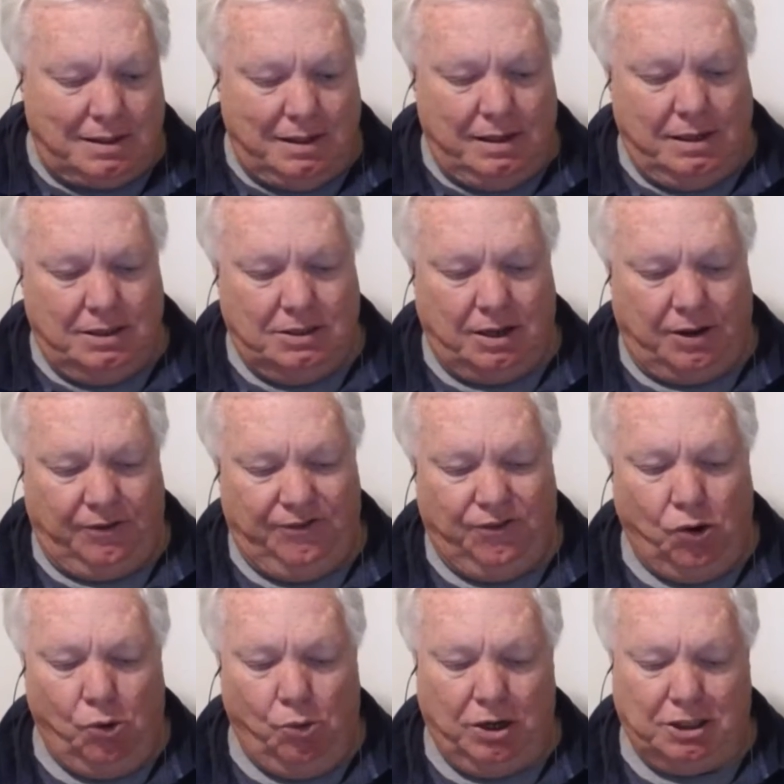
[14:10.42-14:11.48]
So it's
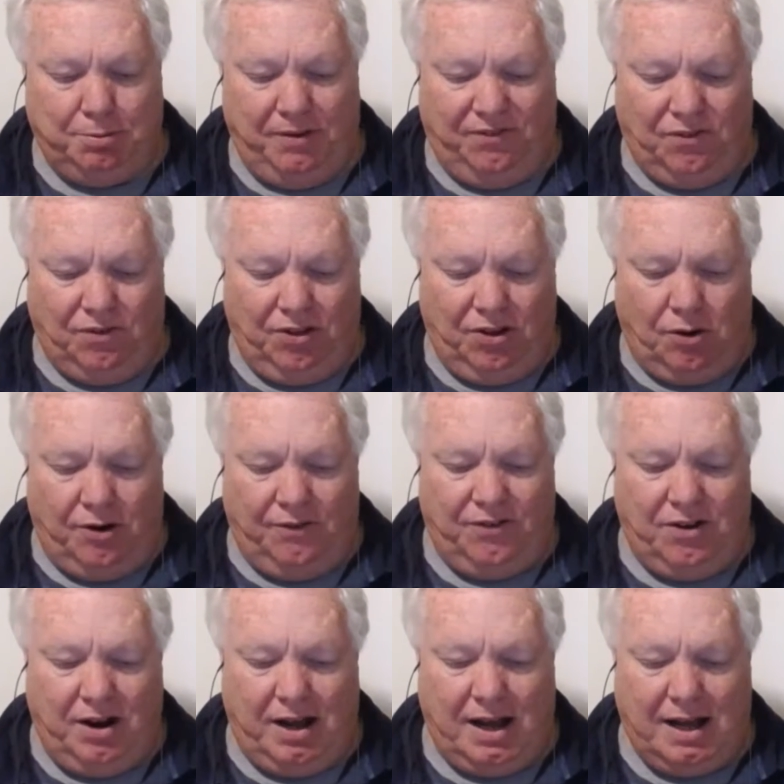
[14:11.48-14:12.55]
4 weeks before the
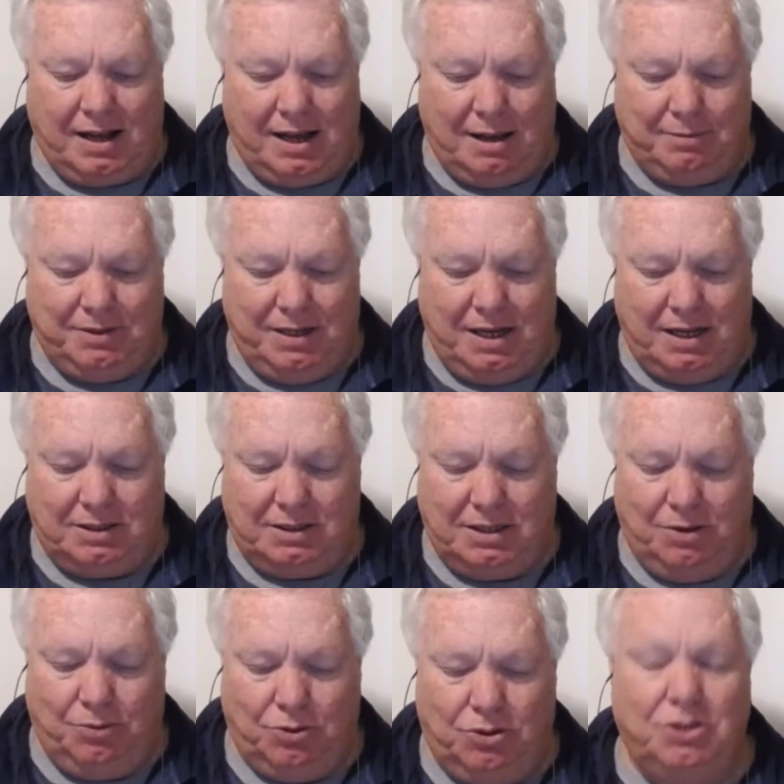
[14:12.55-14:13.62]
iPhone R comes out, so
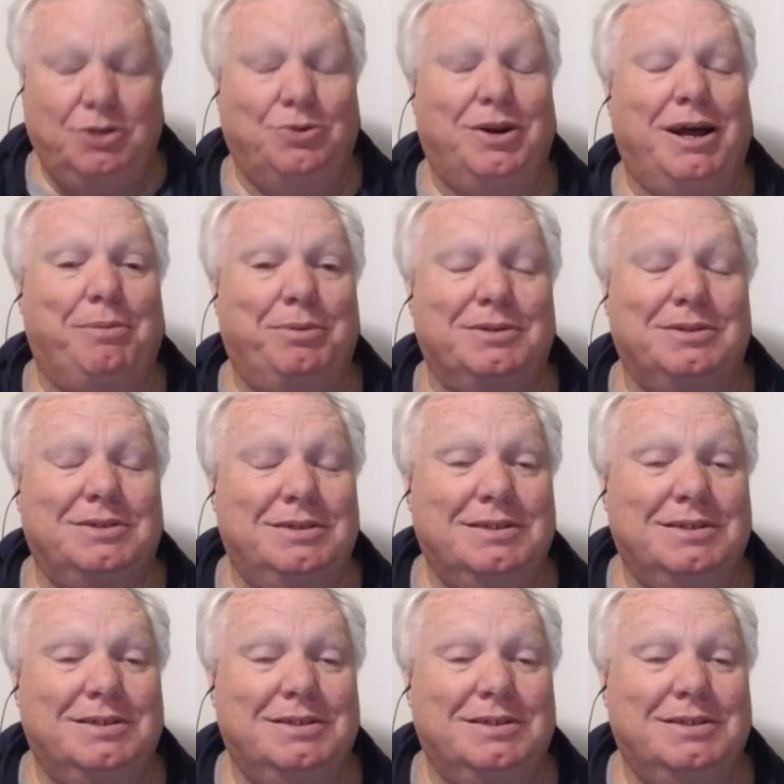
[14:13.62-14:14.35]
we'll see what happens.